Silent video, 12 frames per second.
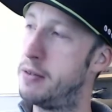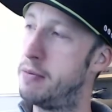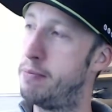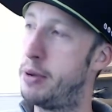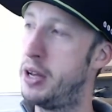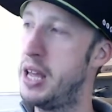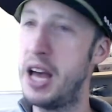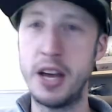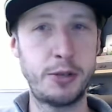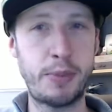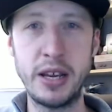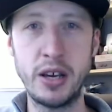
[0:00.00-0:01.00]
but yeah, it's
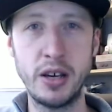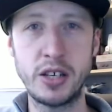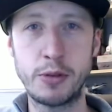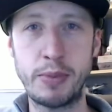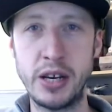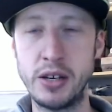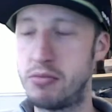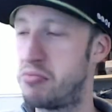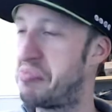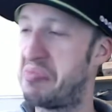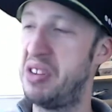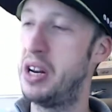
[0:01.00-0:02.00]
been good. It's been
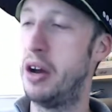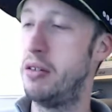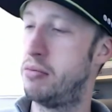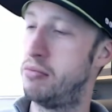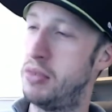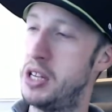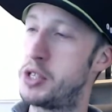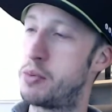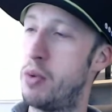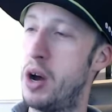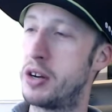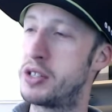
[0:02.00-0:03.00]
you know it's
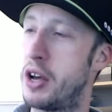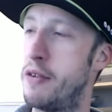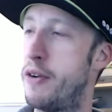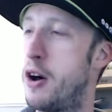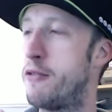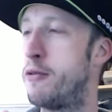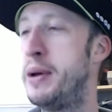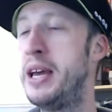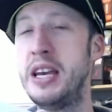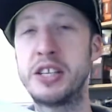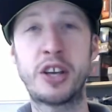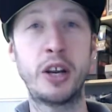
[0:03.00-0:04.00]
worked so far for me.
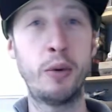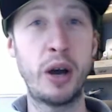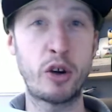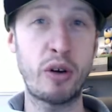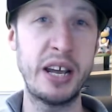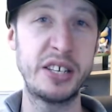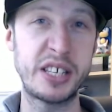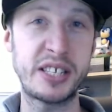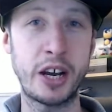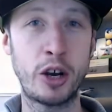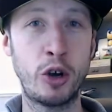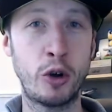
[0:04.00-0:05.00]
It's going to work great as a
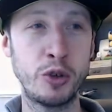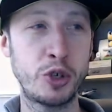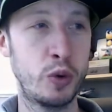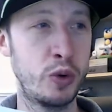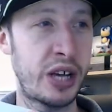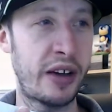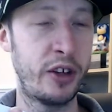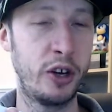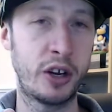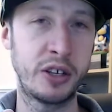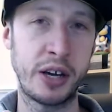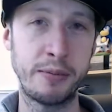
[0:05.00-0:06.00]
second console to have it
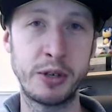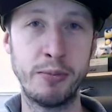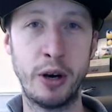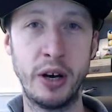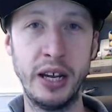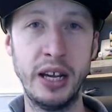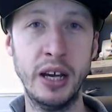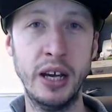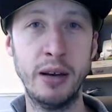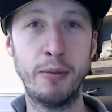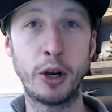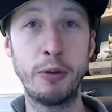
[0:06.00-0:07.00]
hooked up to my
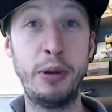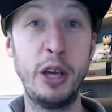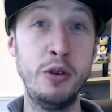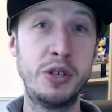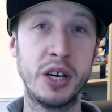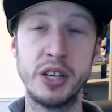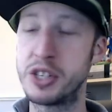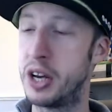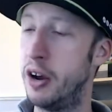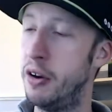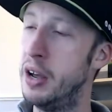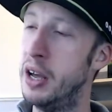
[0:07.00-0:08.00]
my computer.
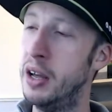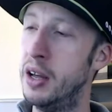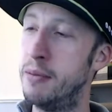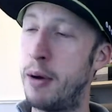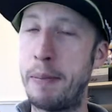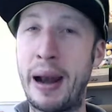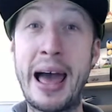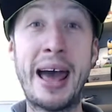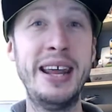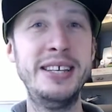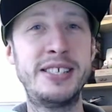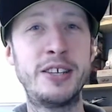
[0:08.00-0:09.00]
So my plan
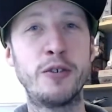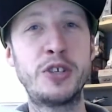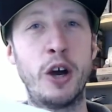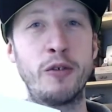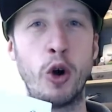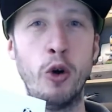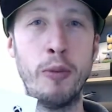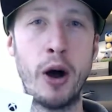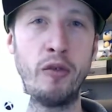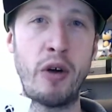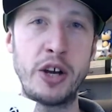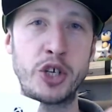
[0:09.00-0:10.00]
is is obviously I've got all my
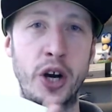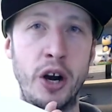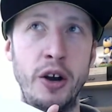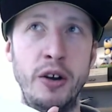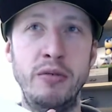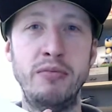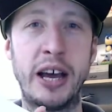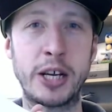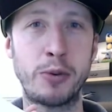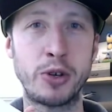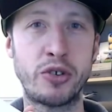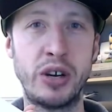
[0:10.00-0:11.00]
retro
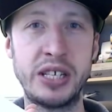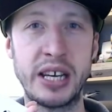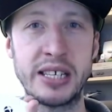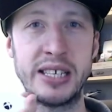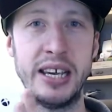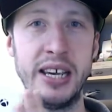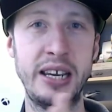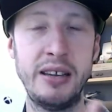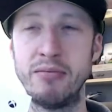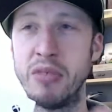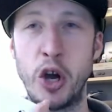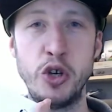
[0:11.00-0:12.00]
Xbox 360,
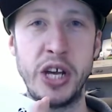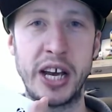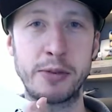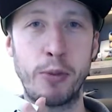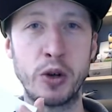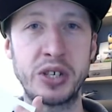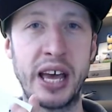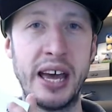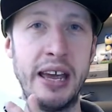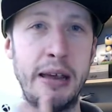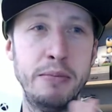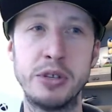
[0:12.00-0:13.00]
OG Xbox
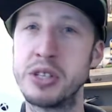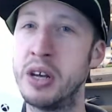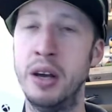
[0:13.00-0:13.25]
games,